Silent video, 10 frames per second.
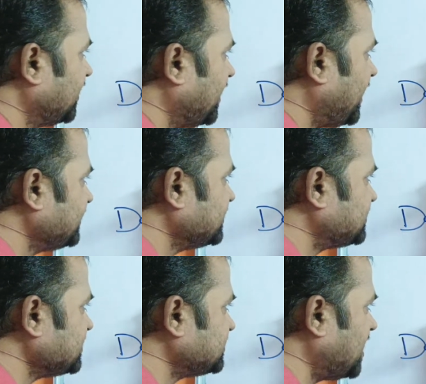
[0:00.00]
and this
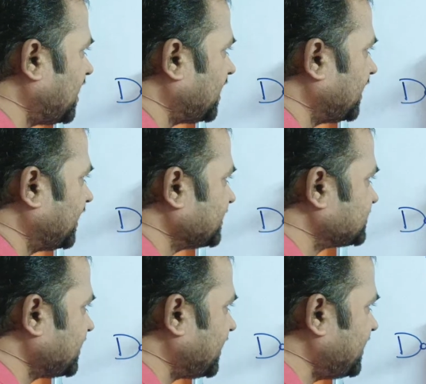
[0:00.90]
is the
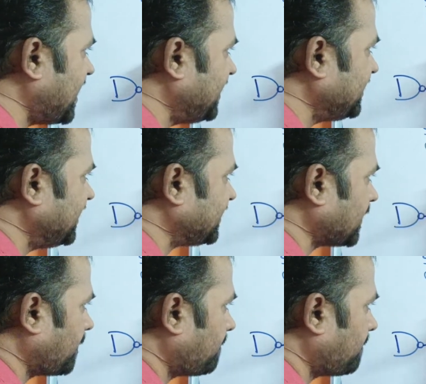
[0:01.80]
second AND gate.